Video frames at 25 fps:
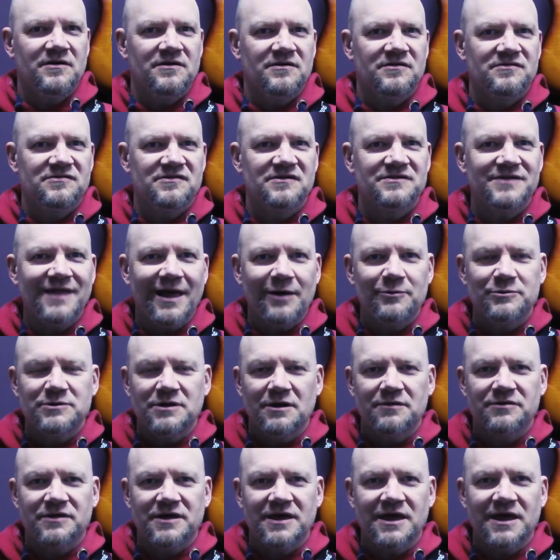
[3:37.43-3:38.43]
So now we
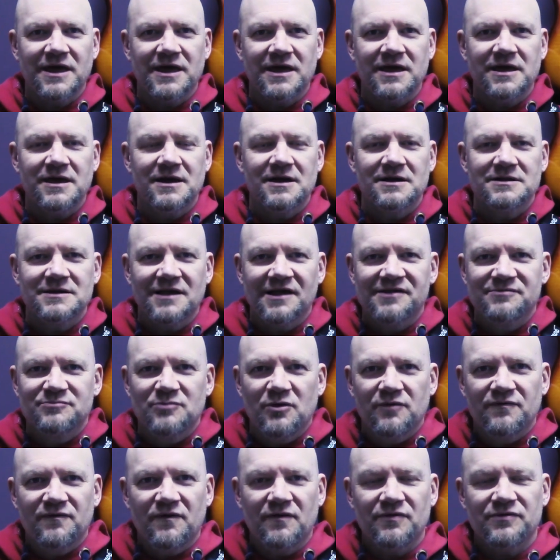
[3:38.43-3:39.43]
know the key, let's
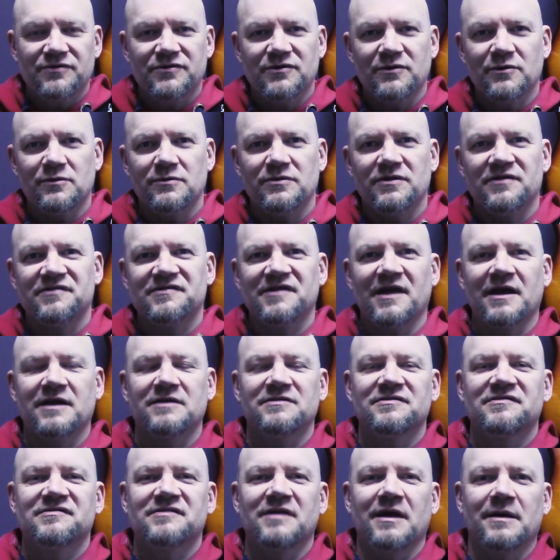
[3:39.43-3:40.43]
move on to the
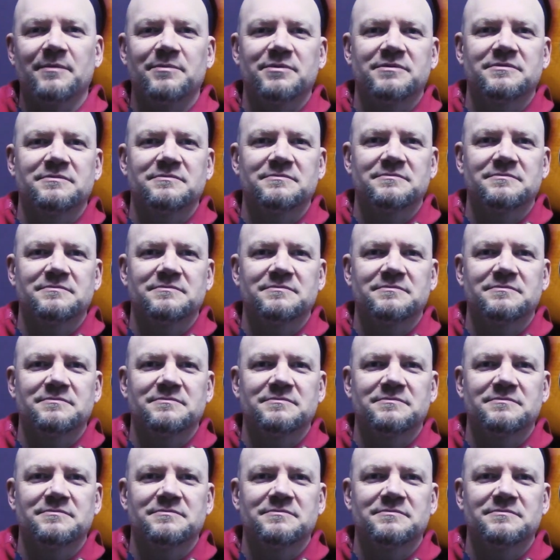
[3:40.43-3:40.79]
second step.